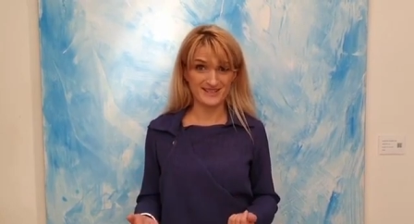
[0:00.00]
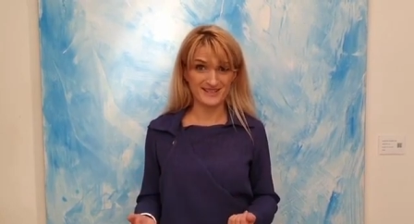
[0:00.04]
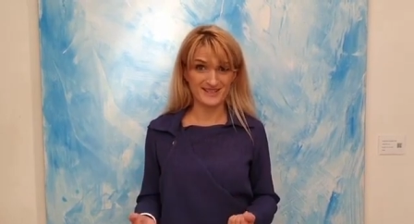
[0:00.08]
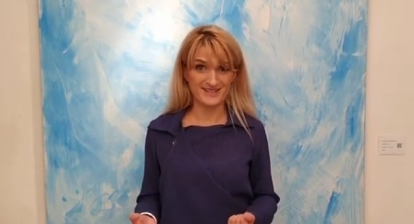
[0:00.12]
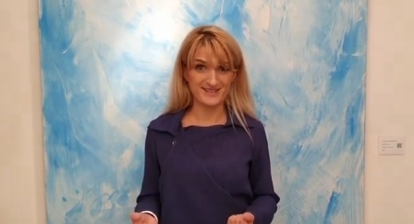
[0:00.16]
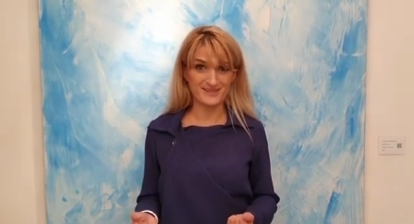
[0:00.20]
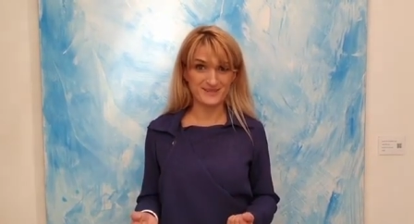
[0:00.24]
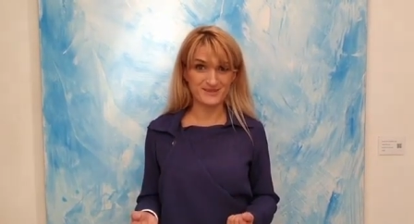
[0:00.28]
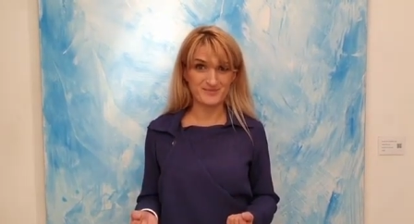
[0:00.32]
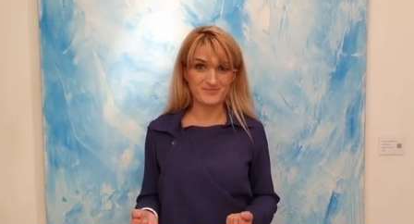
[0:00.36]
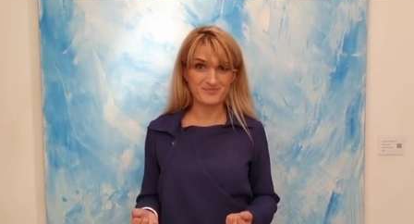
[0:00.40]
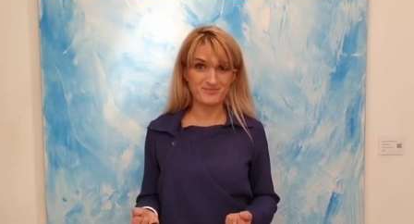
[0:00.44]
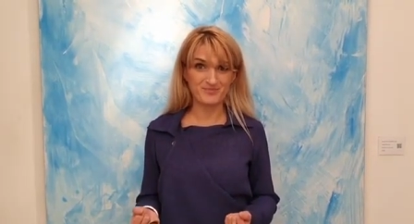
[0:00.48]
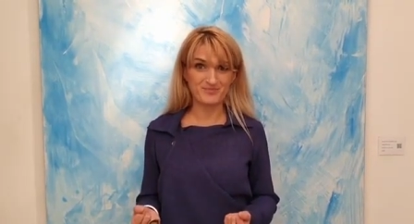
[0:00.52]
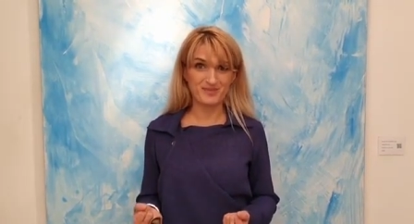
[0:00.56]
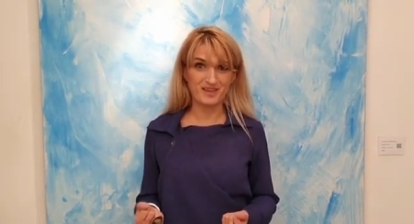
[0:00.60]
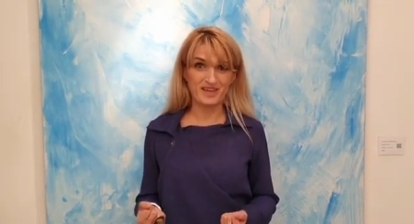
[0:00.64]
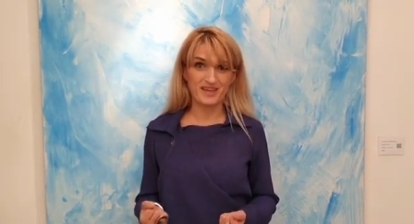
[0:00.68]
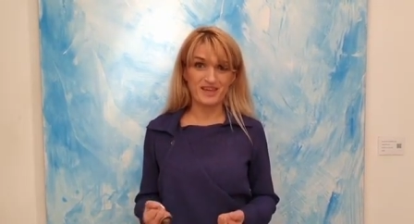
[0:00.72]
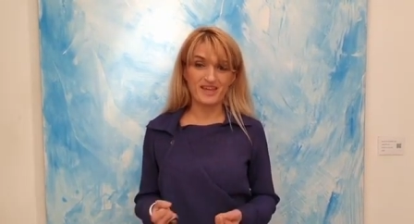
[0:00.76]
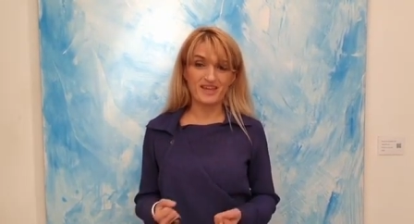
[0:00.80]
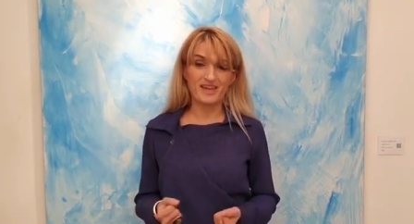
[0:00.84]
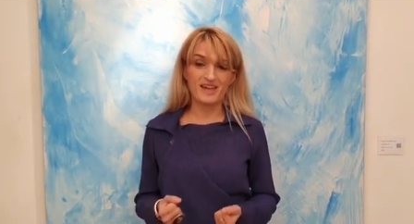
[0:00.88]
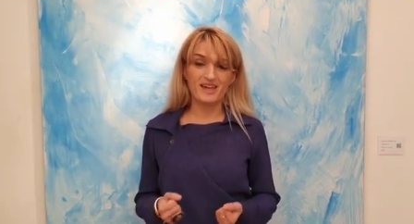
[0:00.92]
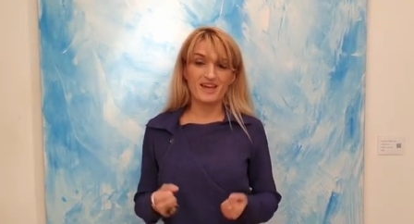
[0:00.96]
us.
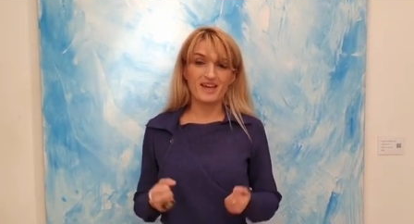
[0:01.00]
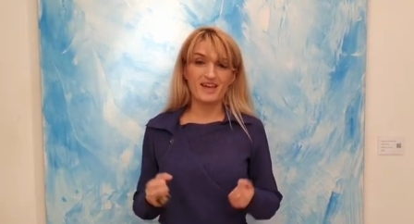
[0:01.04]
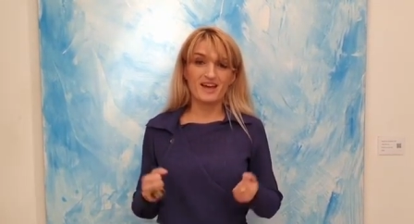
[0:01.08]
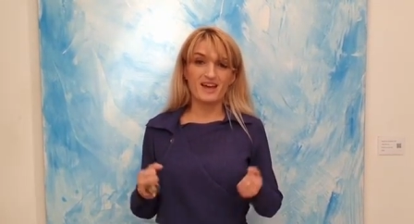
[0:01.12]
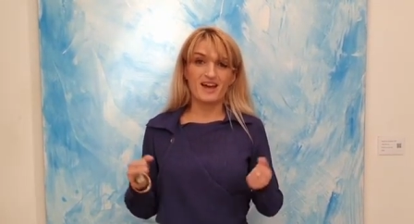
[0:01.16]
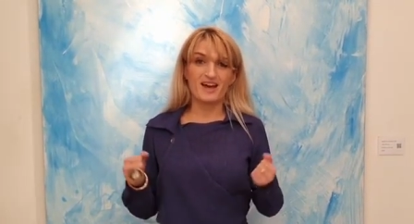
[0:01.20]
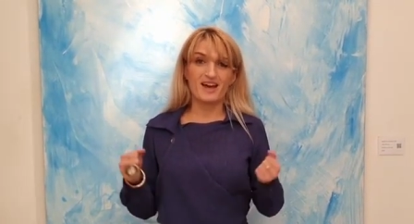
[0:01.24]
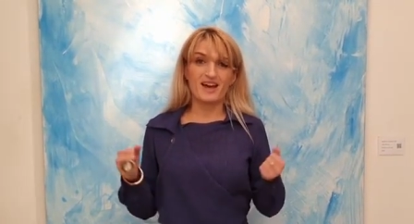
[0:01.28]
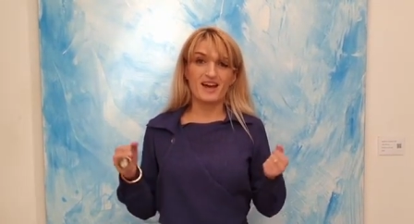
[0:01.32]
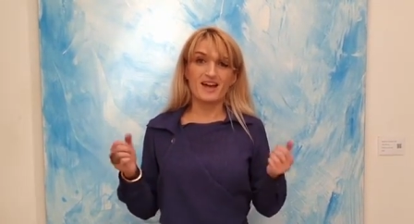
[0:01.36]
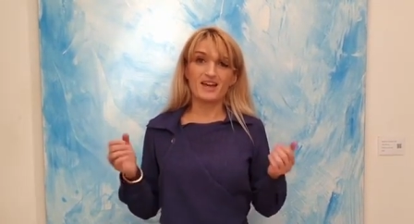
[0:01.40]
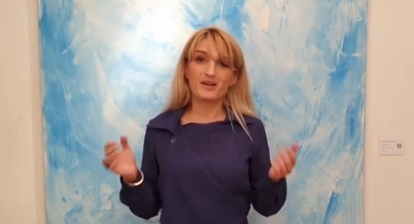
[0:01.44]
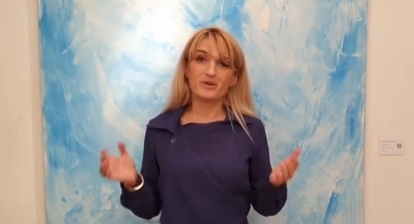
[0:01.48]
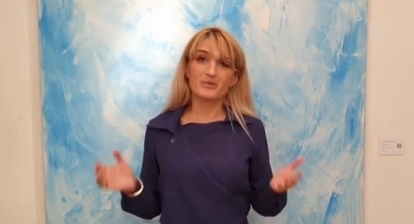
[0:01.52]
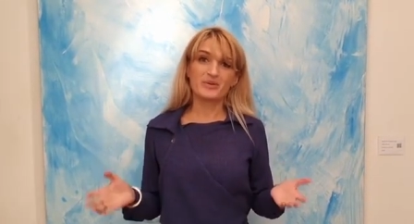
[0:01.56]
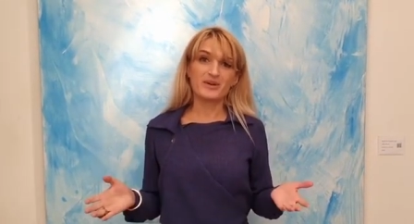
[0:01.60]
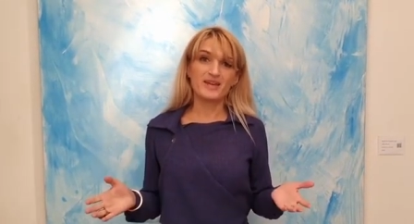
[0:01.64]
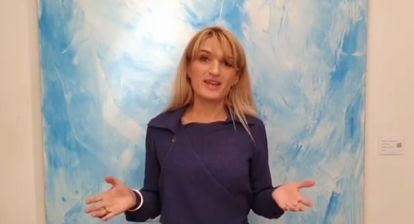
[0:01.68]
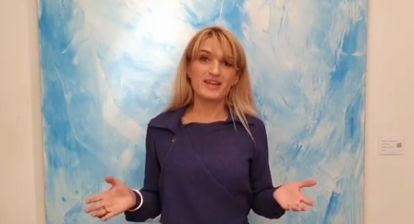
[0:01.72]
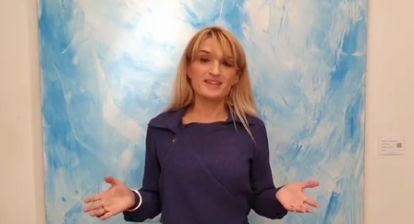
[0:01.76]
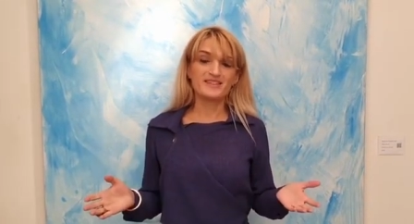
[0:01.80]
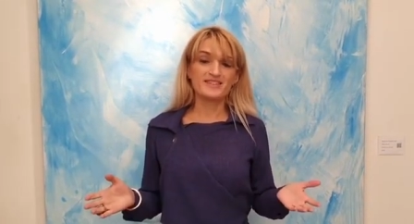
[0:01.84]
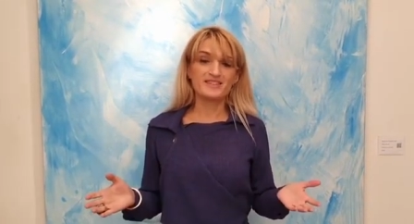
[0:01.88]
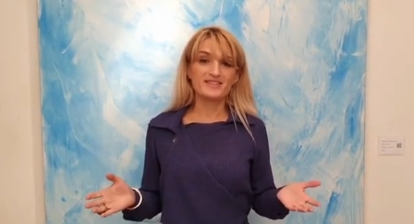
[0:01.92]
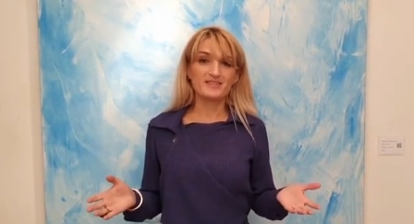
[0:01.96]
I
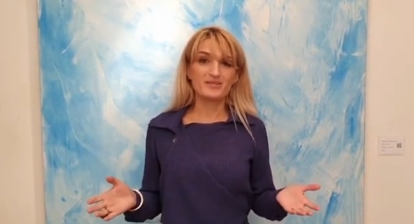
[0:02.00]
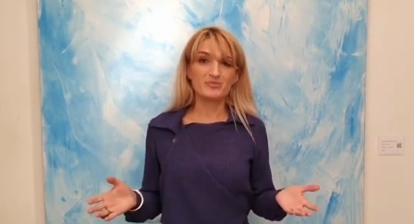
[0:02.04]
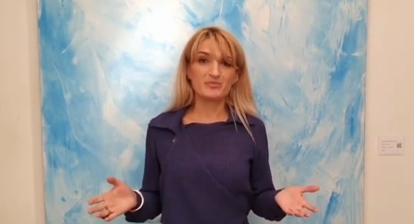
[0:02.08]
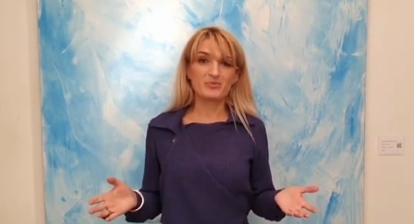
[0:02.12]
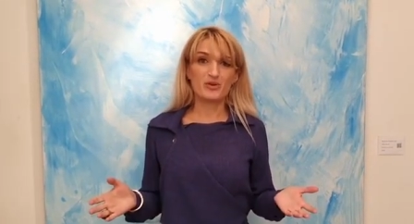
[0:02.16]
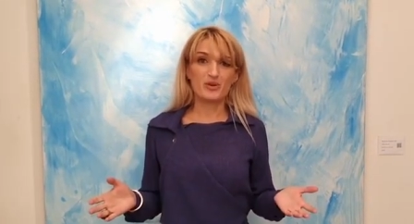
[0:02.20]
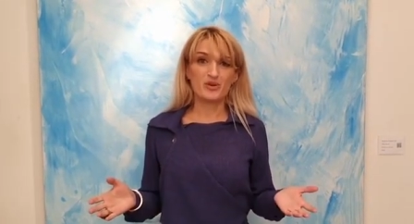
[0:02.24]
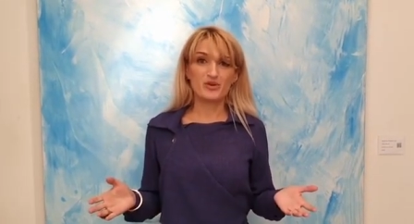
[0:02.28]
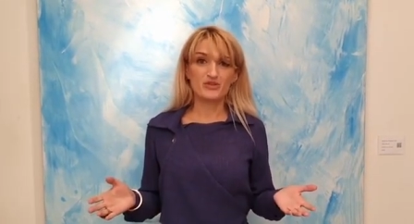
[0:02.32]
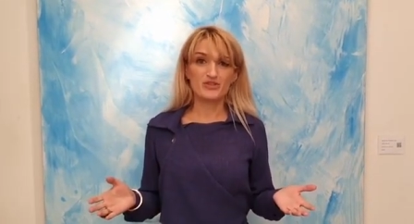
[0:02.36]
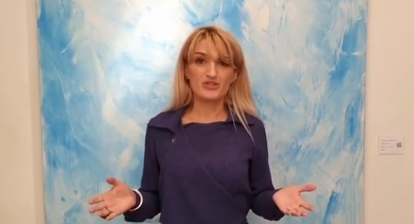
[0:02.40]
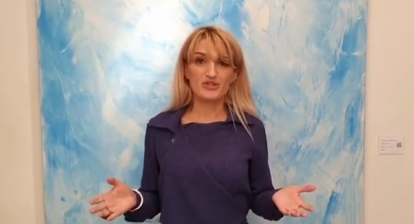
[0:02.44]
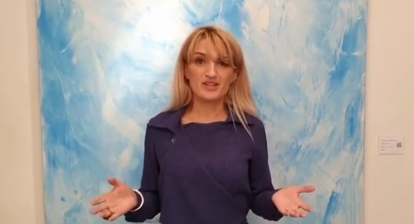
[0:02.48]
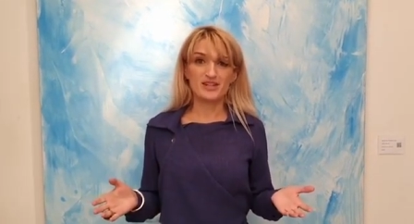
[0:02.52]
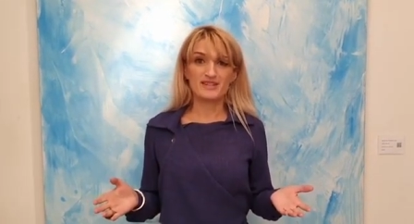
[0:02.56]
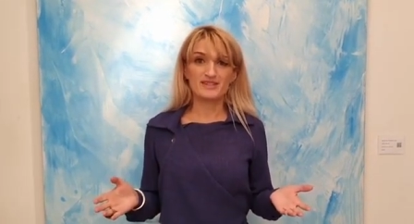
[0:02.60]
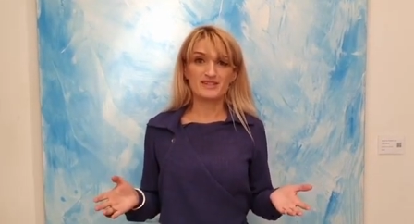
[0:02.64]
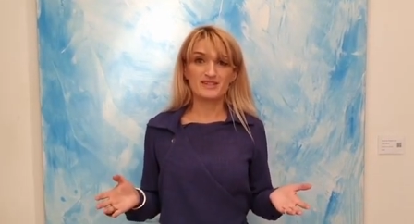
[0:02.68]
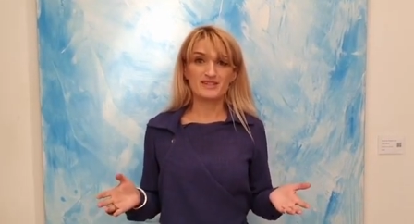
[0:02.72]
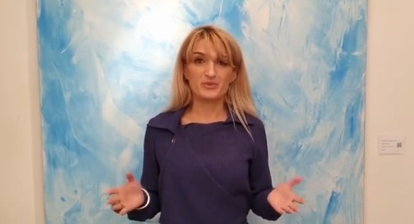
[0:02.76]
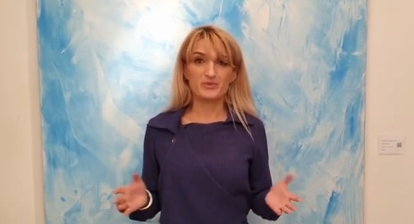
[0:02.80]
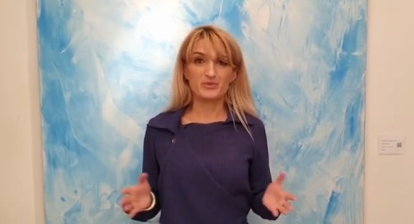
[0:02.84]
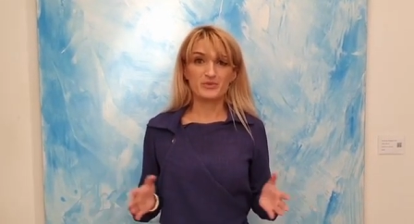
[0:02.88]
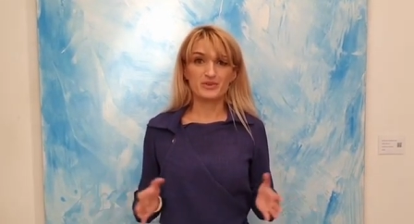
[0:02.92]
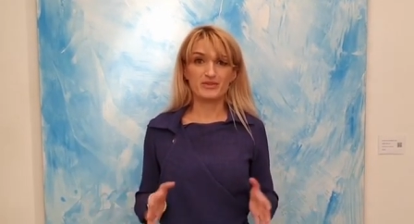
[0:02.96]
created the
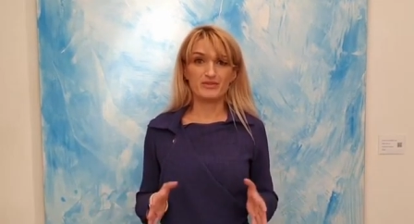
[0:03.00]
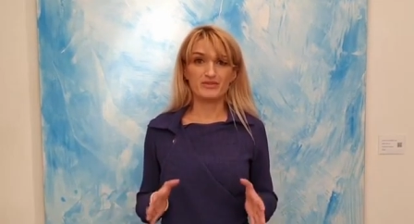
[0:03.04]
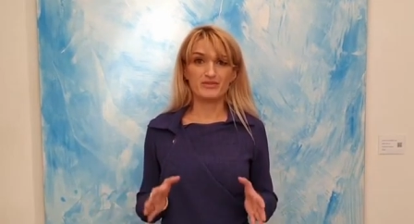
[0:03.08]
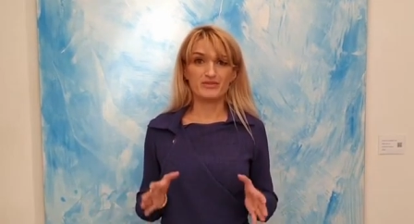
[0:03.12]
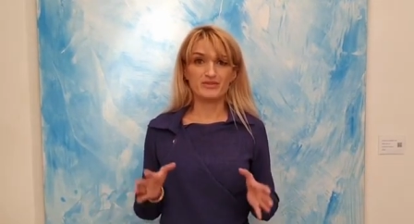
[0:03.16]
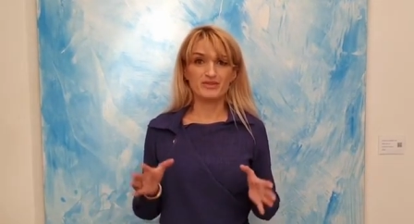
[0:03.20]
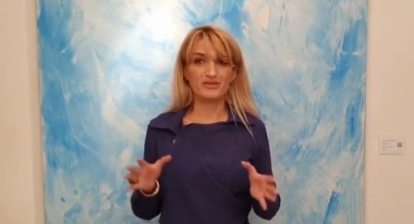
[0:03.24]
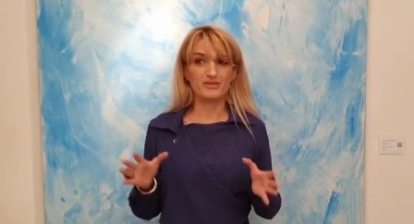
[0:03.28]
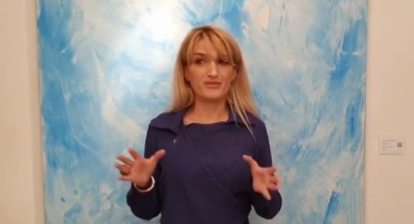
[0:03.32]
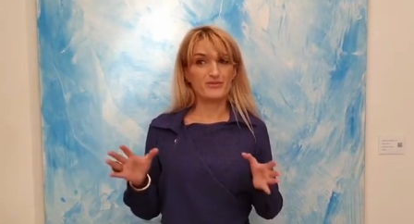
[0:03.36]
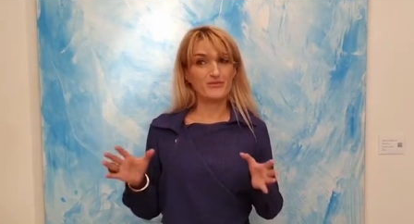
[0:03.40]
project with